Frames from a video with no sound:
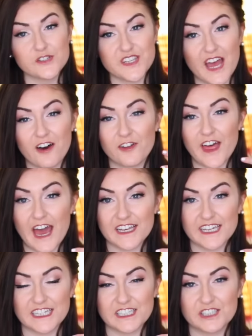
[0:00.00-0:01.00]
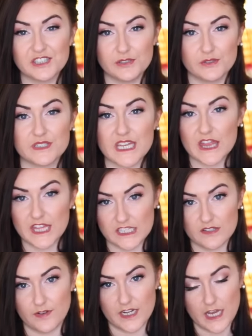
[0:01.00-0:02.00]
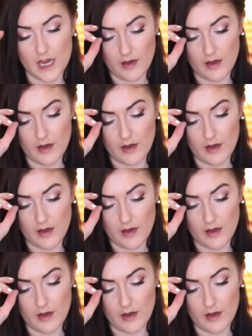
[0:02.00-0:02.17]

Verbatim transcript: So that concludes this video.